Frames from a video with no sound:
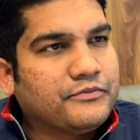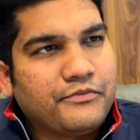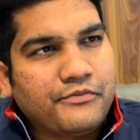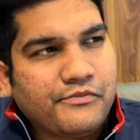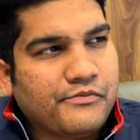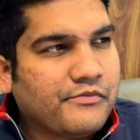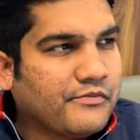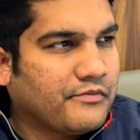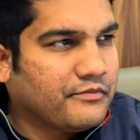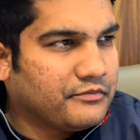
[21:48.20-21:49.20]

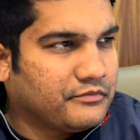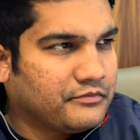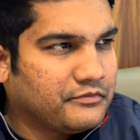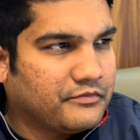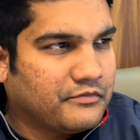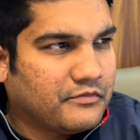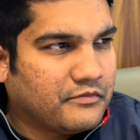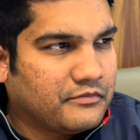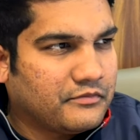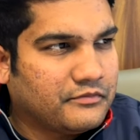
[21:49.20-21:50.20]

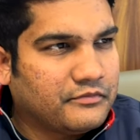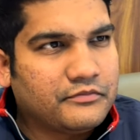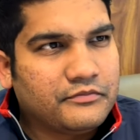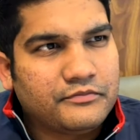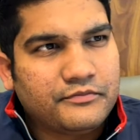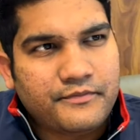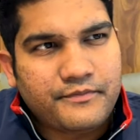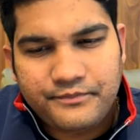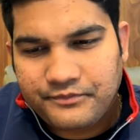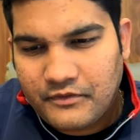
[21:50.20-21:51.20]

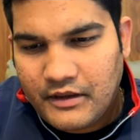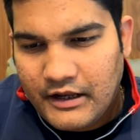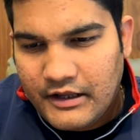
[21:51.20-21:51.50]
Nobody speaks.